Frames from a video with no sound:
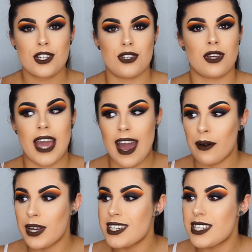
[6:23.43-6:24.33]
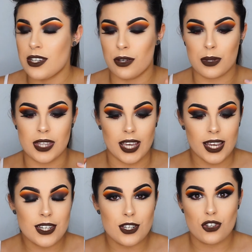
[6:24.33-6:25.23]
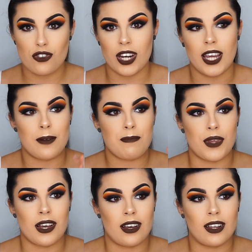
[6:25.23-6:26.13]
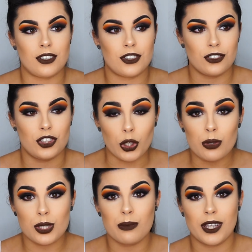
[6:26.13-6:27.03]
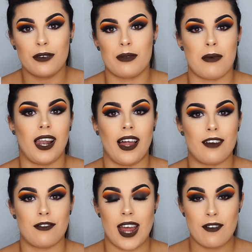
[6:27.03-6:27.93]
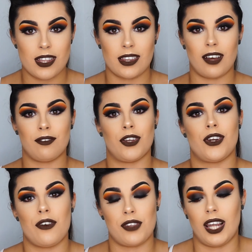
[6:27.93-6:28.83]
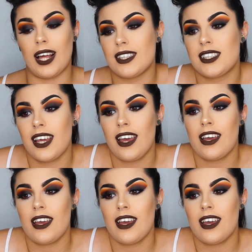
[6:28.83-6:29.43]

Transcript: to get out into the industry and do something with my life and everything that I've learned over the last,